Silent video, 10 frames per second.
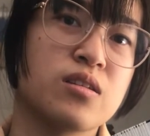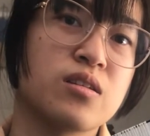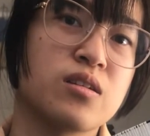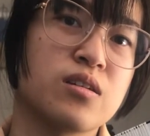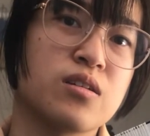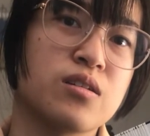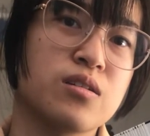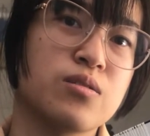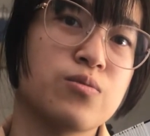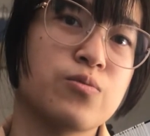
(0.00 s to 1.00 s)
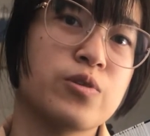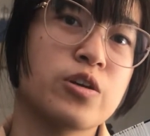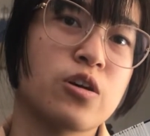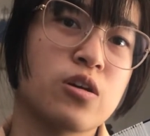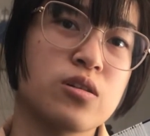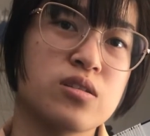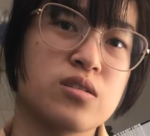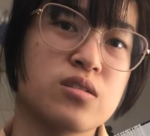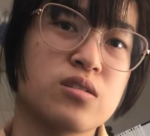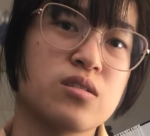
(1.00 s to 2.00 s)
the, what do you call it?
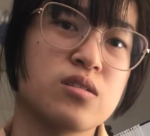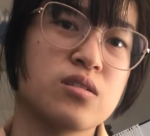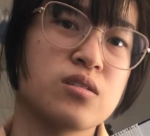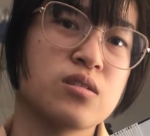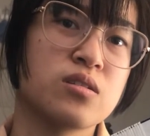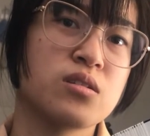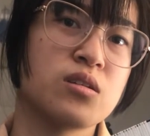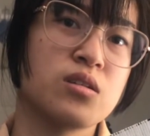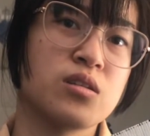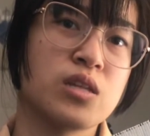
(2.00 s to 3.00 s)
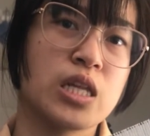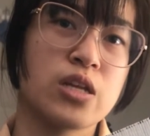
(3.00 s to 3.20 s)
The